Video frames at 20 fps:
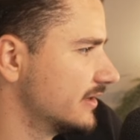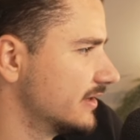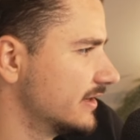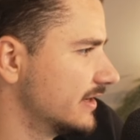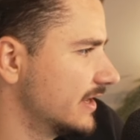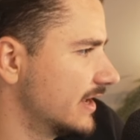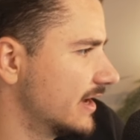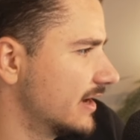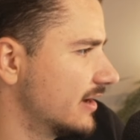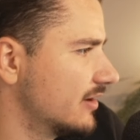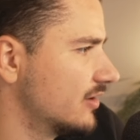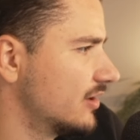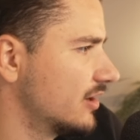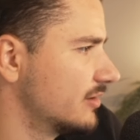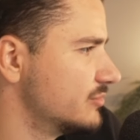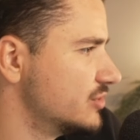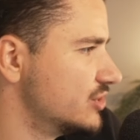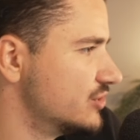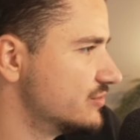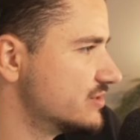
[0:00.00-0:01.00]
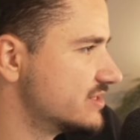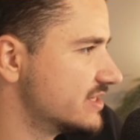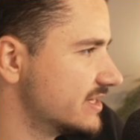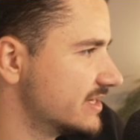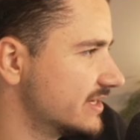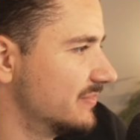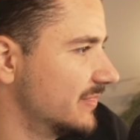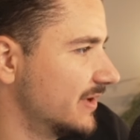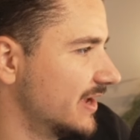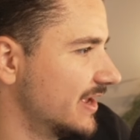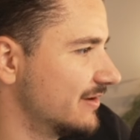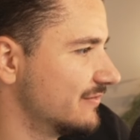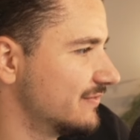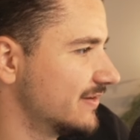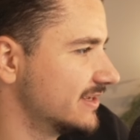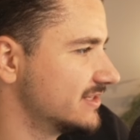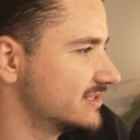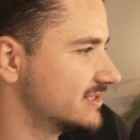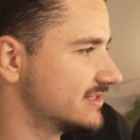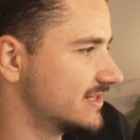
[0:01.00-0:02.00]
Now I'm using an
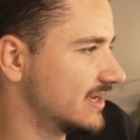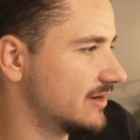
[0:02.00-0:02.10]
event